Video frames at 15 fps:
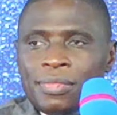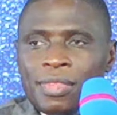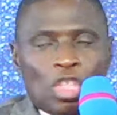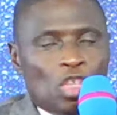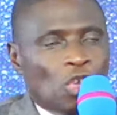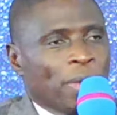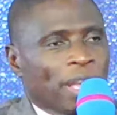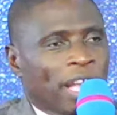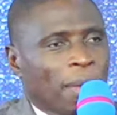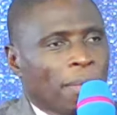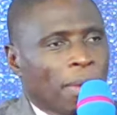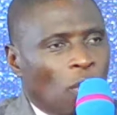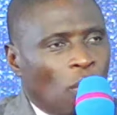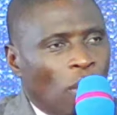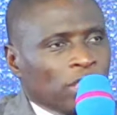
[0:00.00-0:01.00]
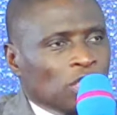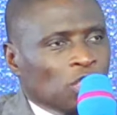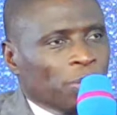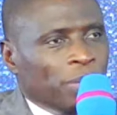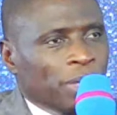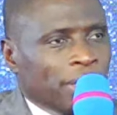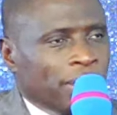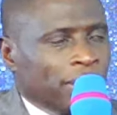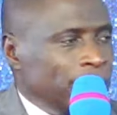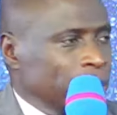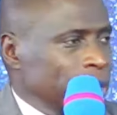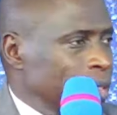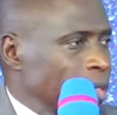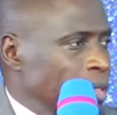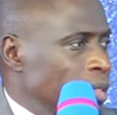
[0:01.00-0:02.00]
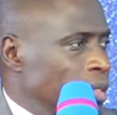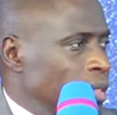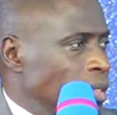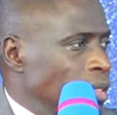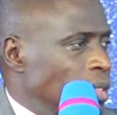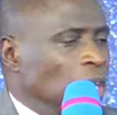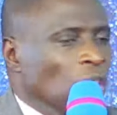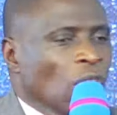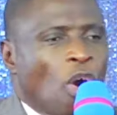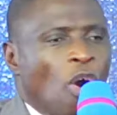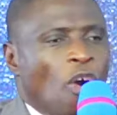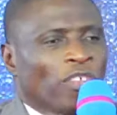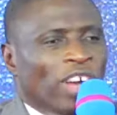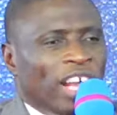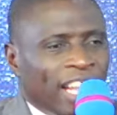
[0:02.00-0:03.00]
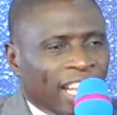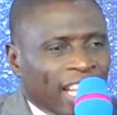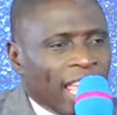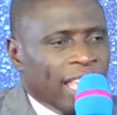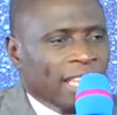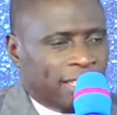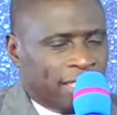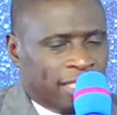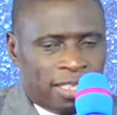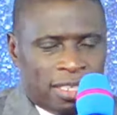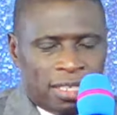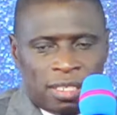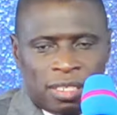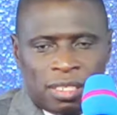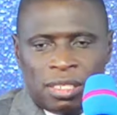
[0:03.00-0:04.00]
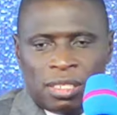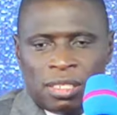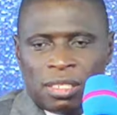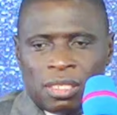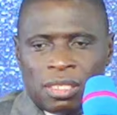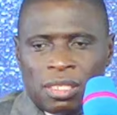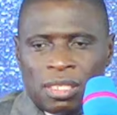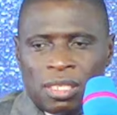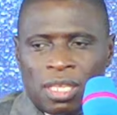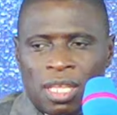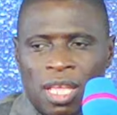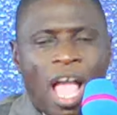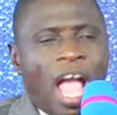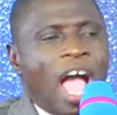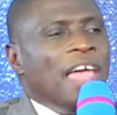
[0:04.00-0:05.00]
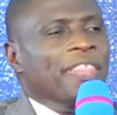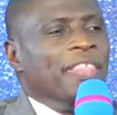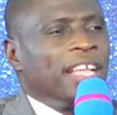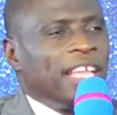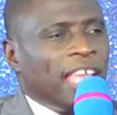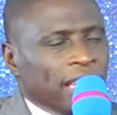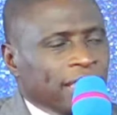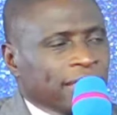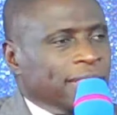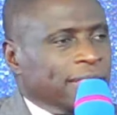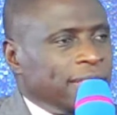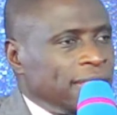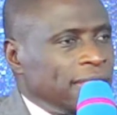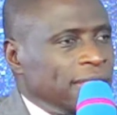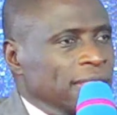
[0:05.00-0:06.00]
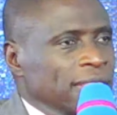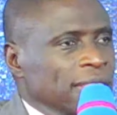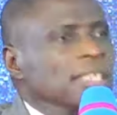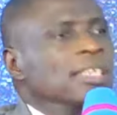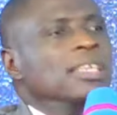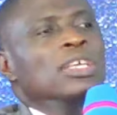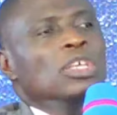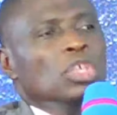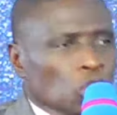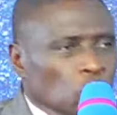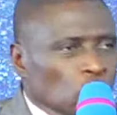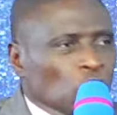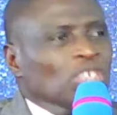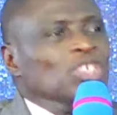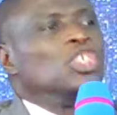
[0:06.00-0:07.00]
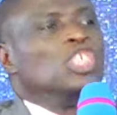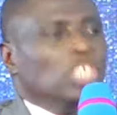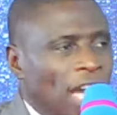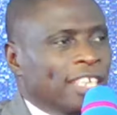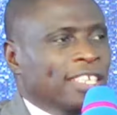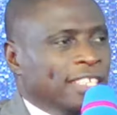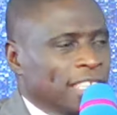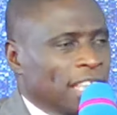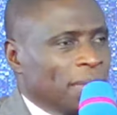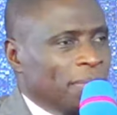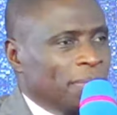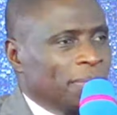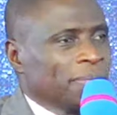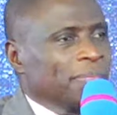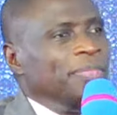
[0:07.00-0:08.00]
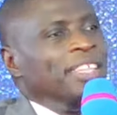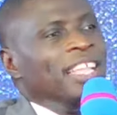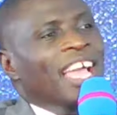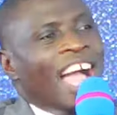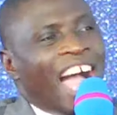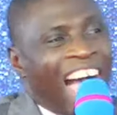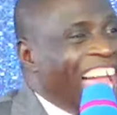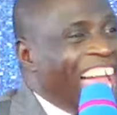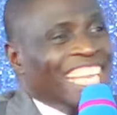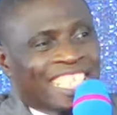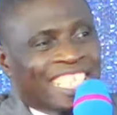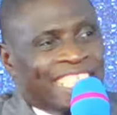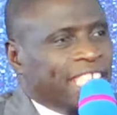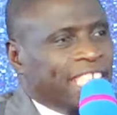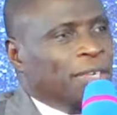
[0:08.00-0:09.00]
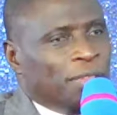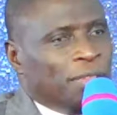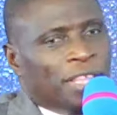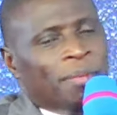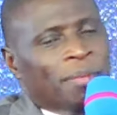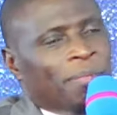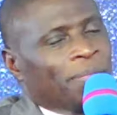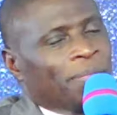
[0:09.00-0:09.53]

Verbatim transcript: you become a watchman. of a gate. other gates. emiryango you shut them. and seal them.